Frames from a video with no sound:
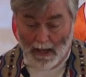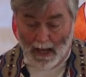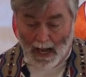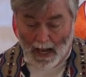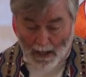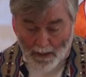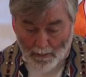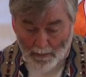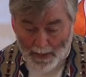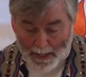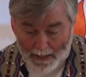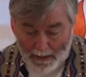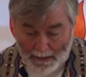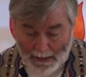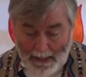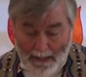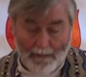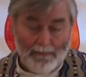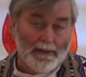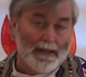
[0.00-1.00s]
How do we
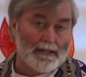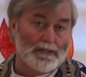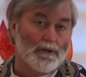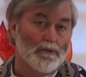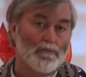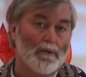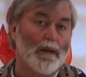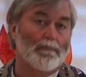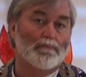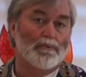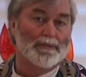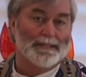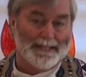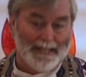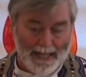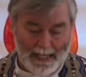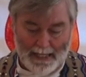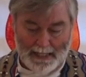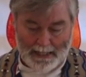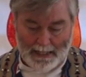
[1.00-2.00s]
live as a
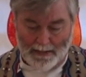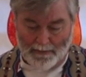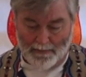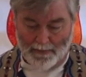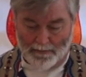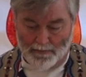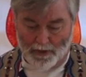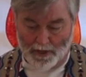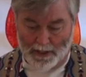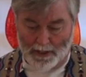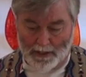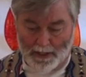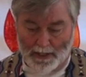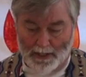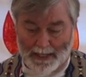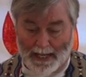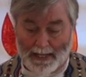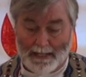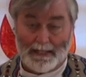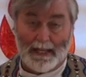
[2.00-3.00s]
representative of
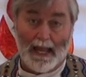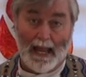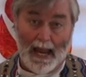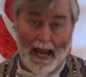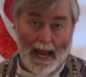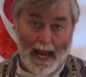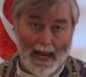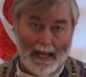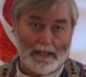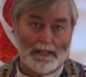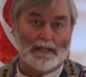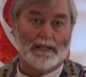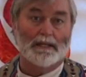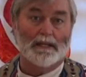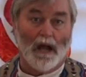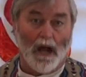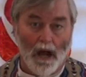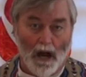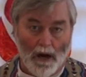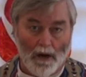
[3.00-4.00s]
Jesus, as the hands and
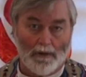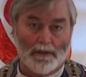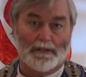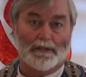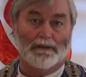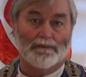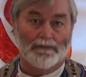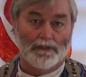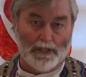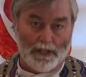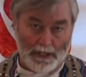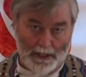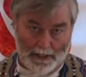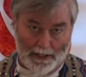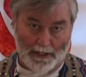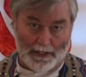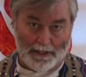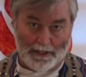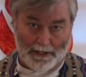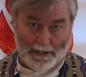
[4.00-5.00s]
heart of
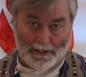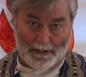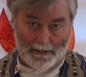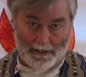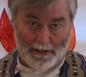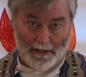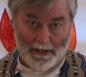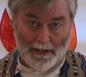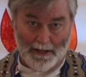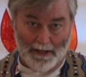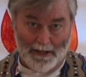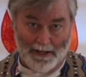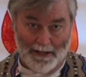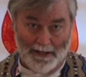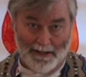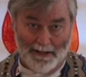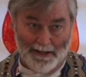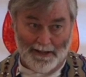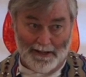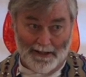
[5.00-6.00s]
Jesus?
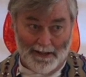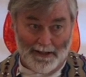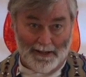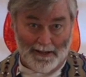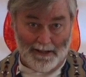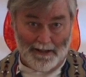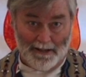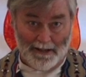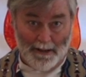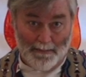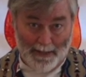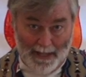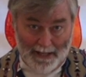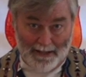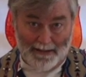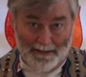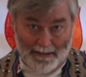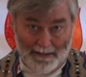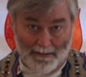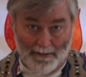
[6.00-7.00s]
I
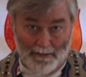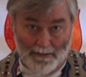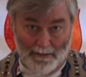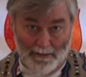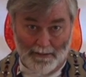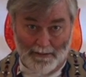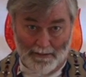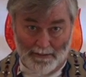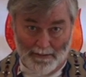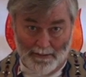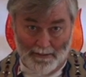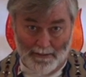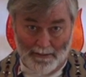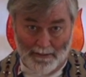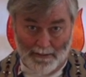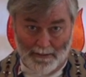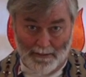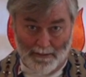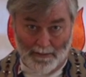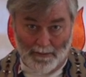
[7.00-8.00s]
mean,
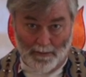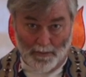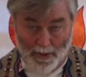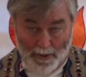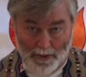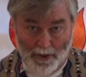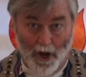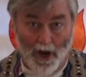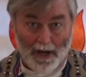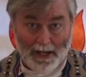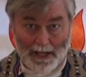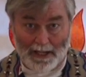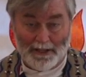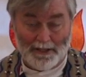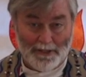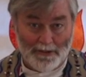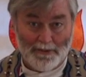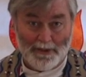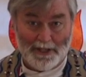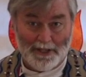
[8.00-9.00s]
we're talking
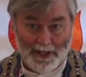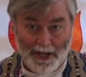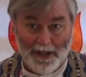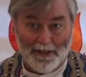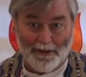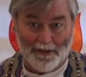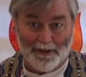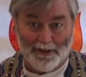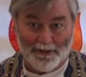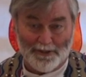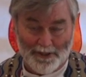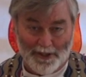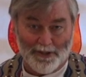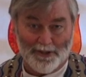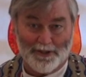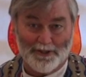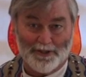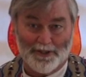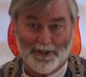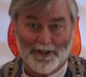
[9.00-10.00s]
to each other,
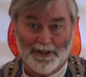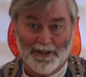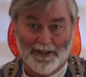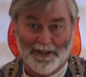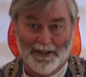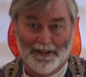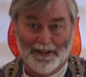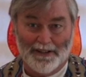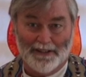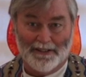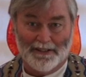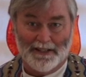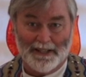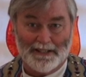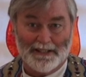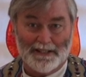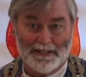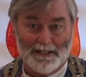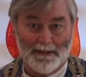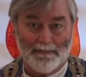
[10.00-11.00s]
church.
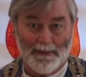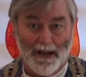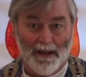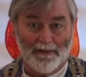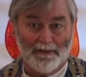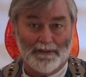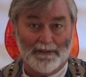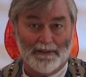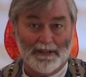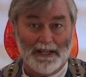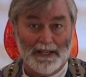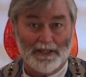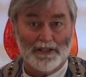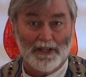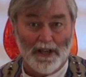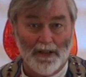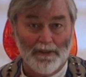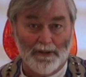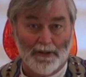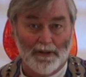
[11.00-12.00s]
This is about each
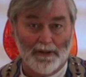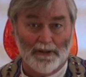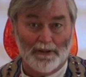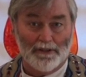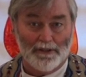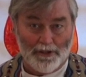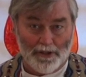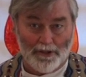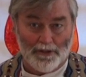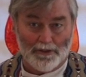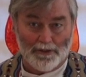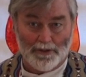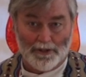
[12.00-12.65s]
other, church.